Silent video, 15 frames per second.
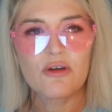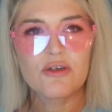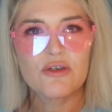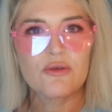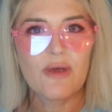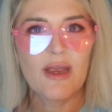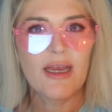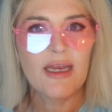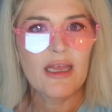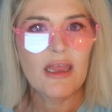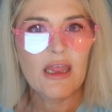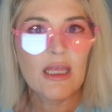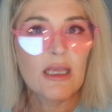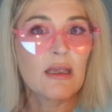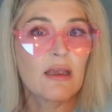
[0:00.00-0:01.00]
to
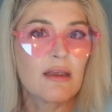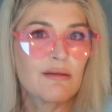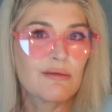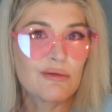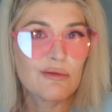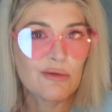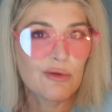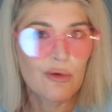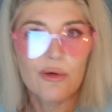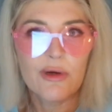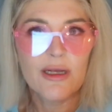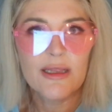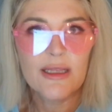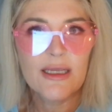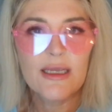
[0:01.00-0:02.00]
anything
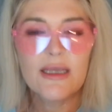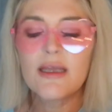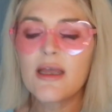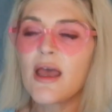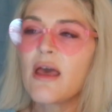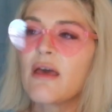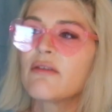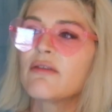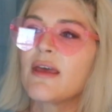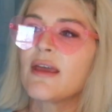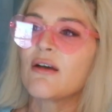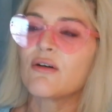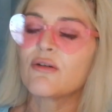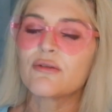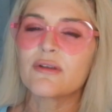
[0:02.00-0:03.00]
historically. They
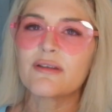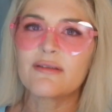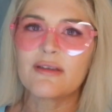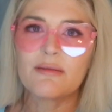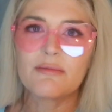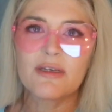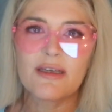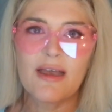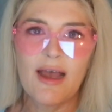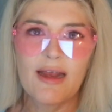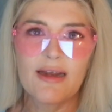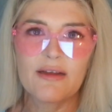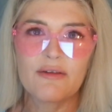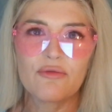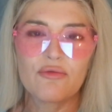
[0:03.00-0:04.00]
only seem to
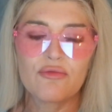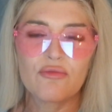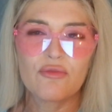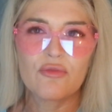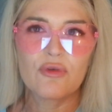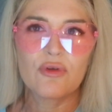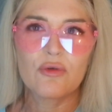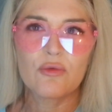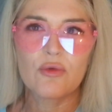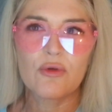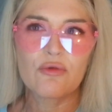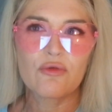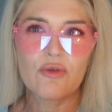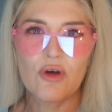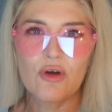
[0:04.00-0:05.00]
kind of
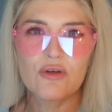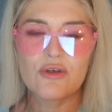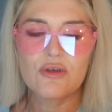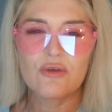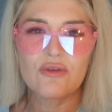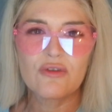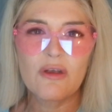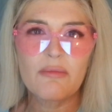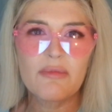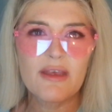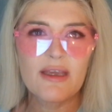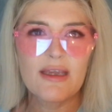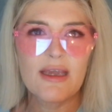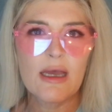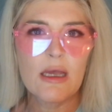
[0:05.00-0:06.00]
refer to
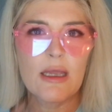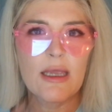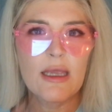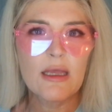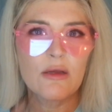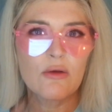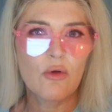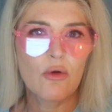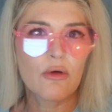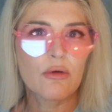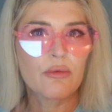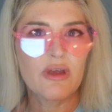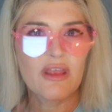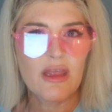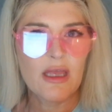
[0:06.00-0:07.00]
something in or
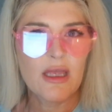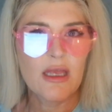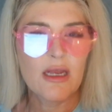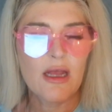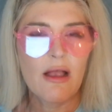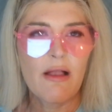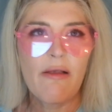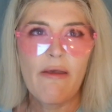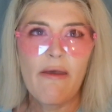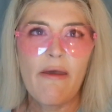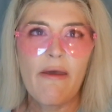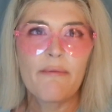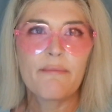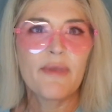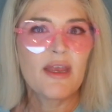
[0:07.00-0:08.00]
within
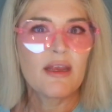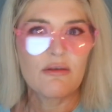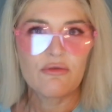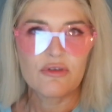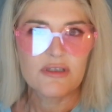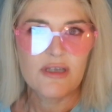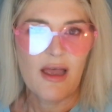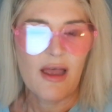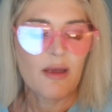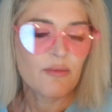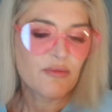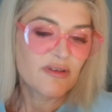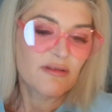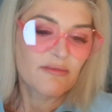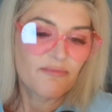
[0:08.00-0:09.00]
medieval
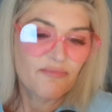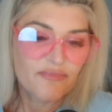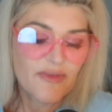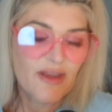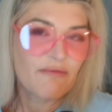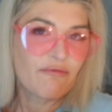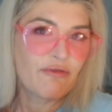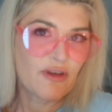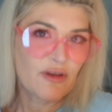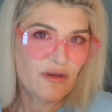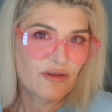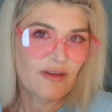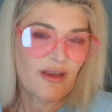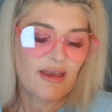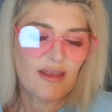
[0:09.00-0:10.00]
times. It
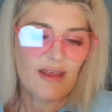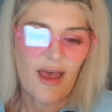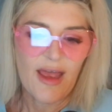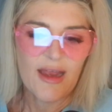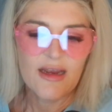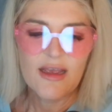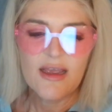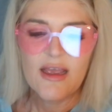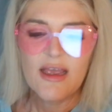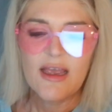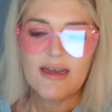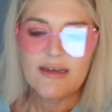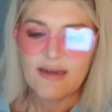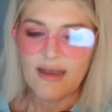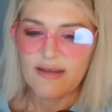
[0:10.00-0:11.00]
feels like that.
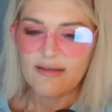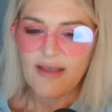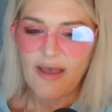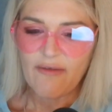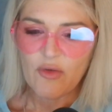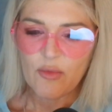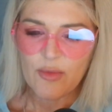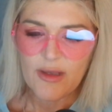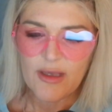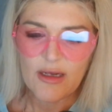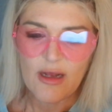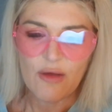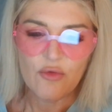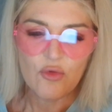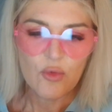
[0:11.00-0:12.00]
It does have a bit
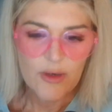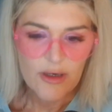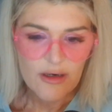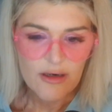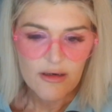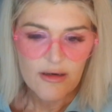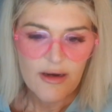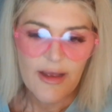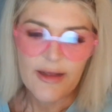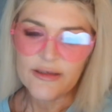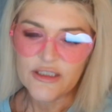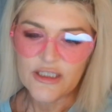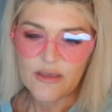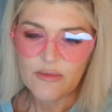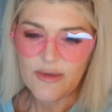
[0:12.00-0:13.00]
of queer,
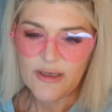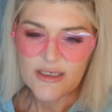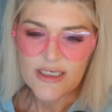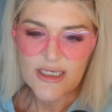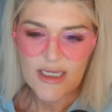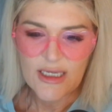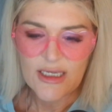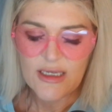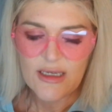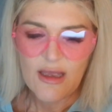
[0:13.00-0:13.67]
LGBT,